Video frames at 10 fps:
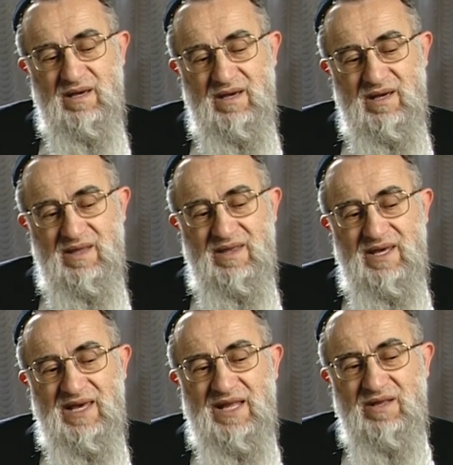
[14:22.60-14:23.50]
in the
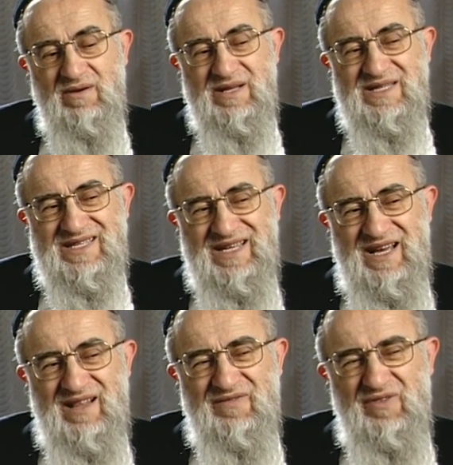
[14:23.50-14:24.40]
ghetto
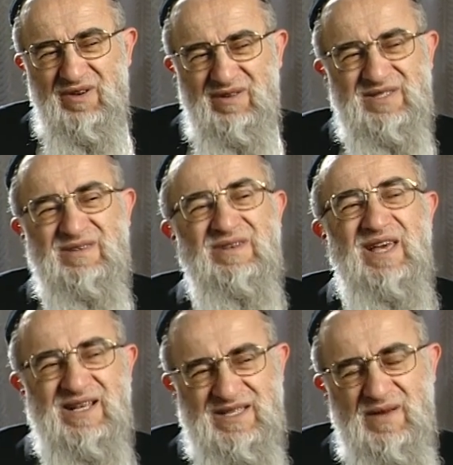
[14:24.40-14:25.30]
itself also
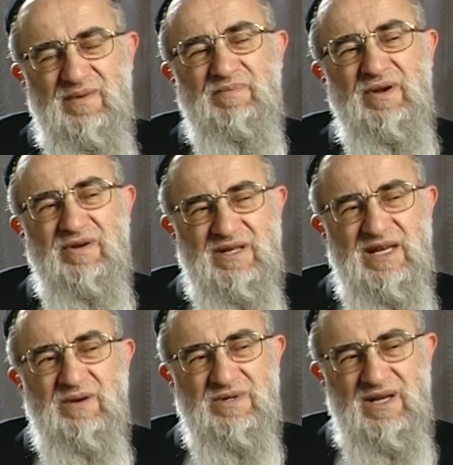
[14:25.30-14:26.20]
yes there were periods
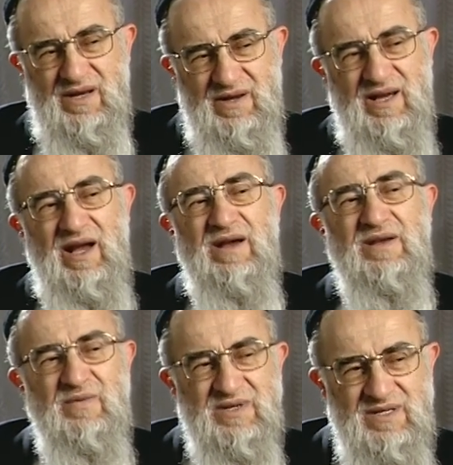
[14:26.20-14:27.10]
i was hungry yeah
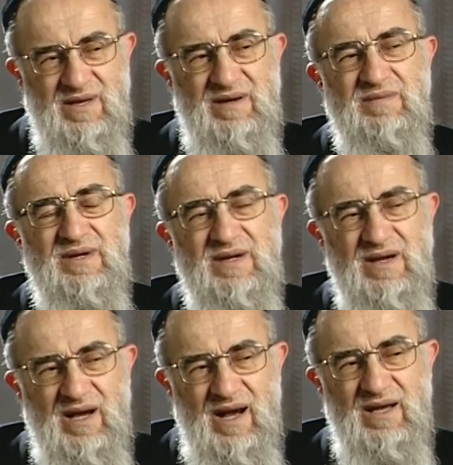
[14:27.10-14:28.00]
hunger was a
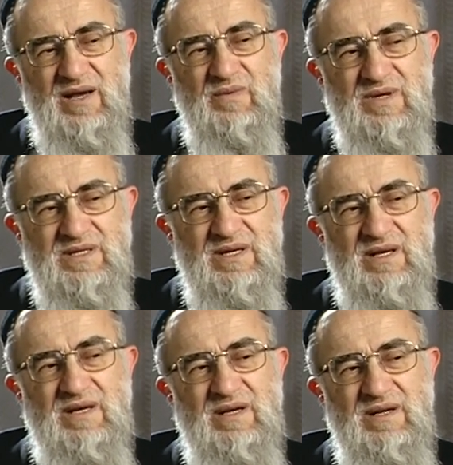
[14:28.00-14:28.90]
hunger was
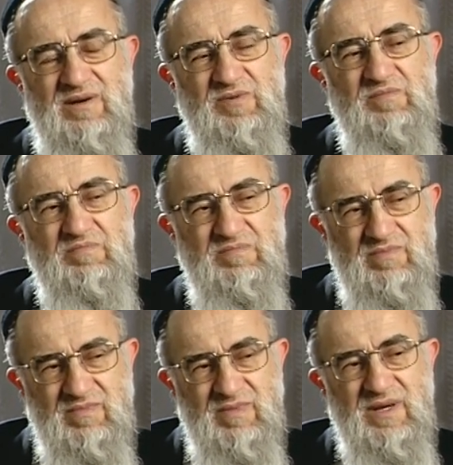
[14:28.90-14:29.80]
a
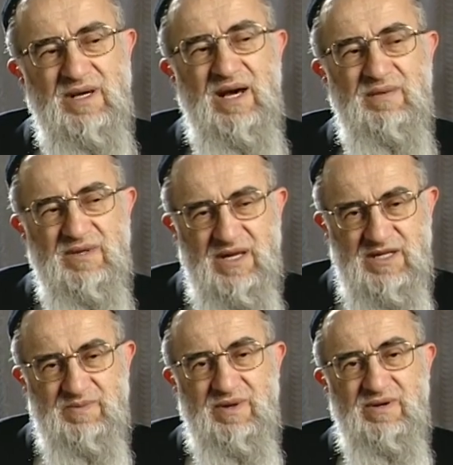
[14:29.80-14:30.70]
common
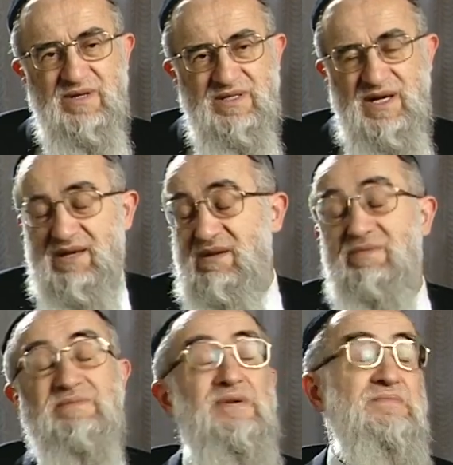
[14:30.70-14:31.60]
experience i
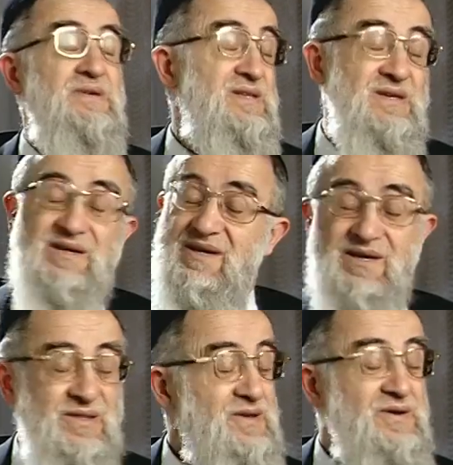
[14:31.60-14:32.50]
don't remember the
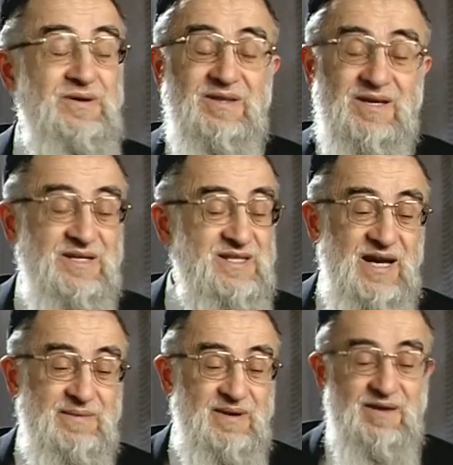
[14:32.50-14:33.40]
the earliest
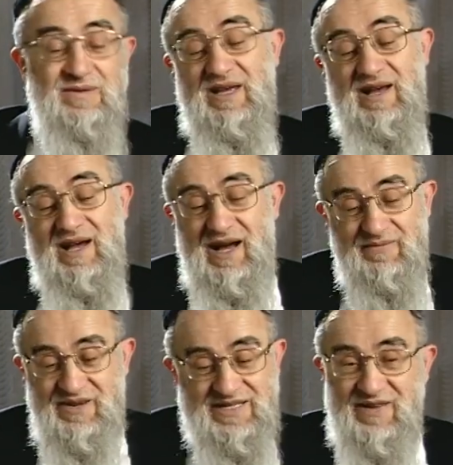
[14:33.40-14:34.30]
time i i
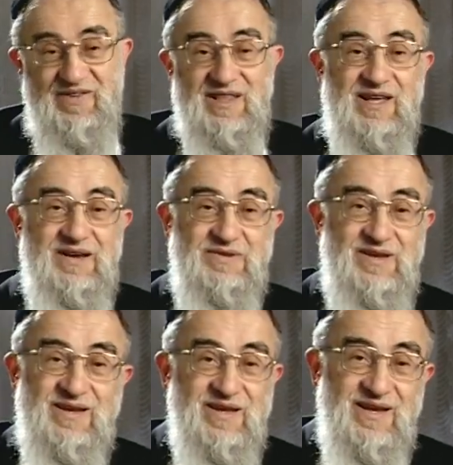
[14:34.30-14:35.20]
obviously felt
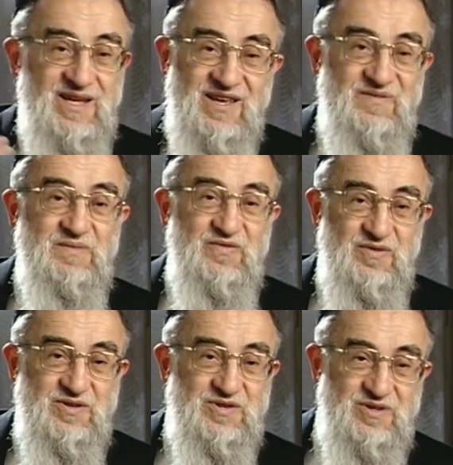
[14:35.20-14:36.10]
hungry even
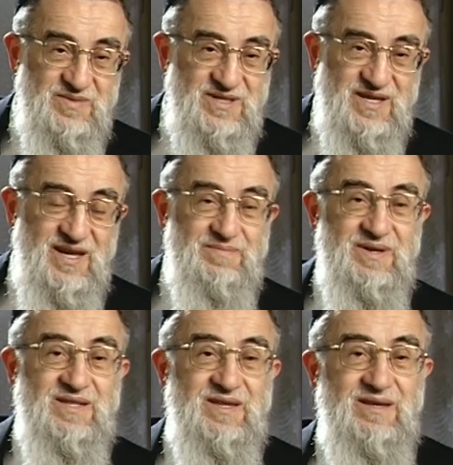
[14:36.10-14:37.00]
before the germans came
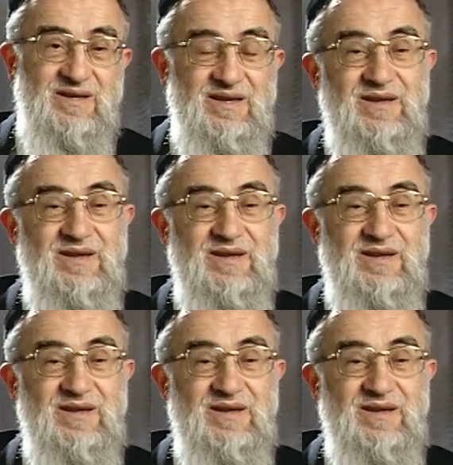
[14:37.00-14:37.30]
but uh,